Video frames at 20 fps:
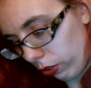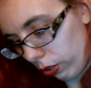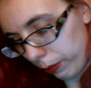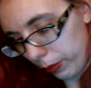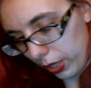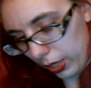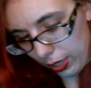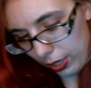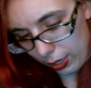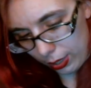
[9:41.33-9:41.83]

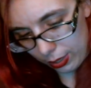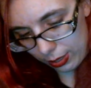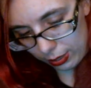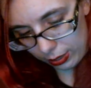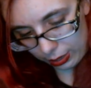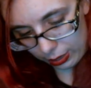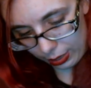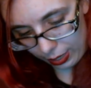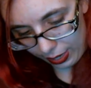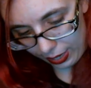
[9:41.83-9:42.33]
formula is
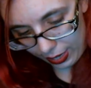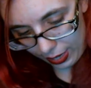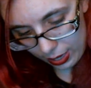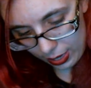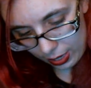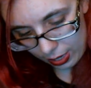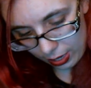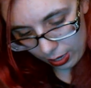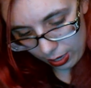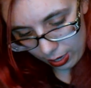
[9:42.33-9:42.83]
like.
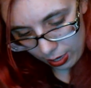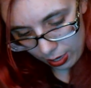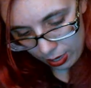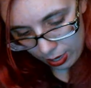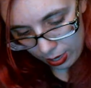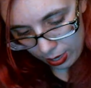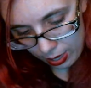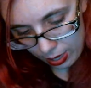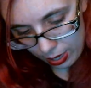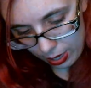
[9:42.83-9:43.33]

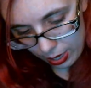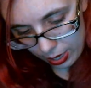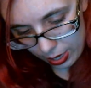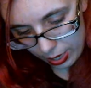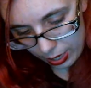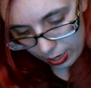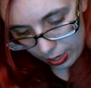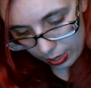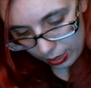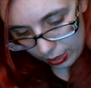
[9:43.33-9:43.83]

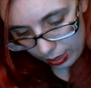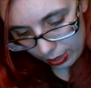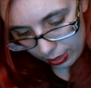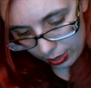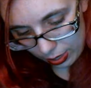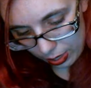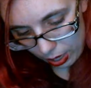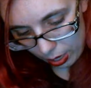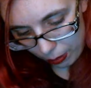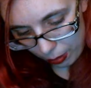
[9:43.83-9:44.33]
It is, as
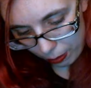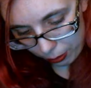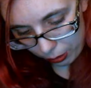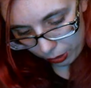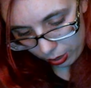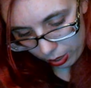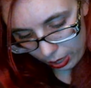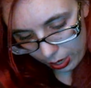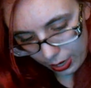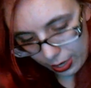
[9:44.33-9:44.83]
the name
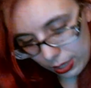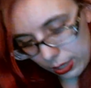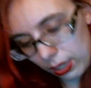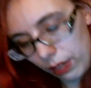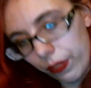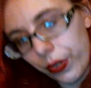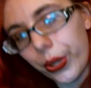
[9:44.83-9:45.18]
implies, a